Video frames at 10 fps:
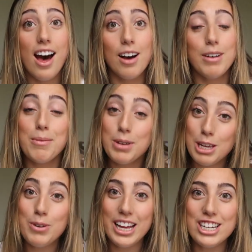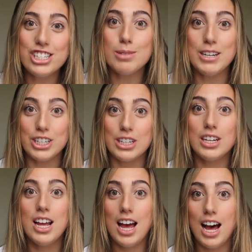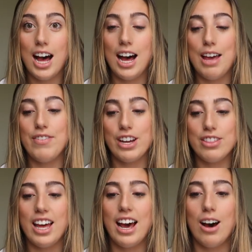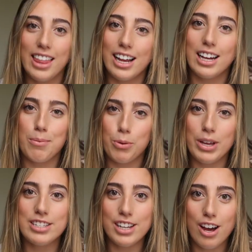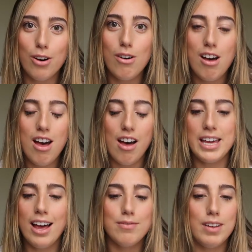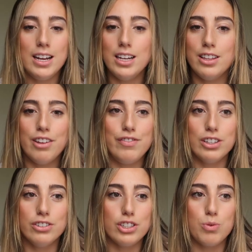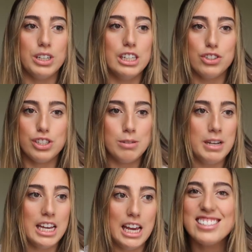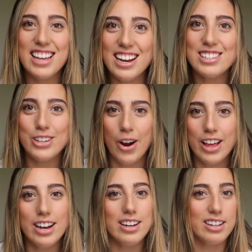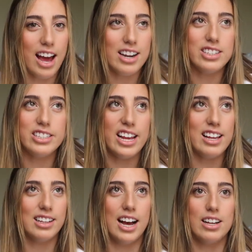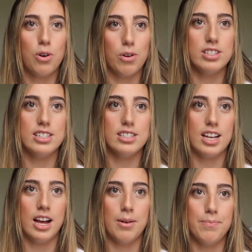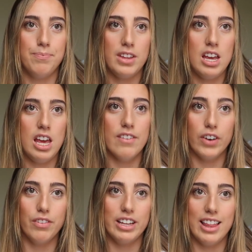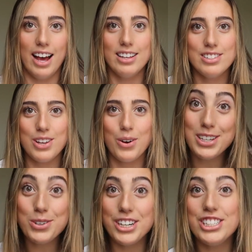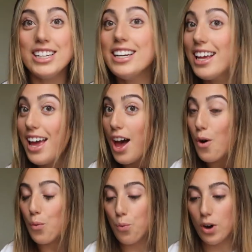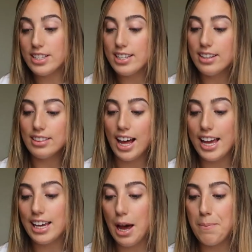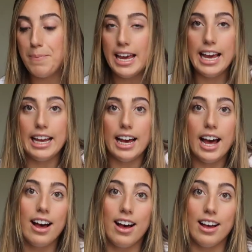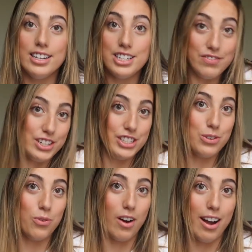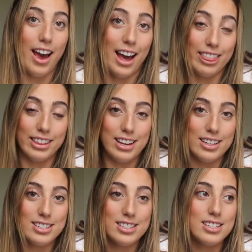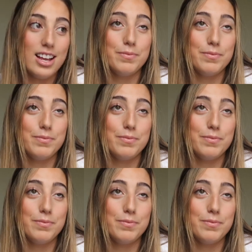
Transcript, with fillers: Um, I'm a communications major. I figured that out like a couple weeks ago. But yeah, uh, the field just really interests me. Just getting started and kind of just taking courses um, involving that. So next question, what's it like being a Division One athlete?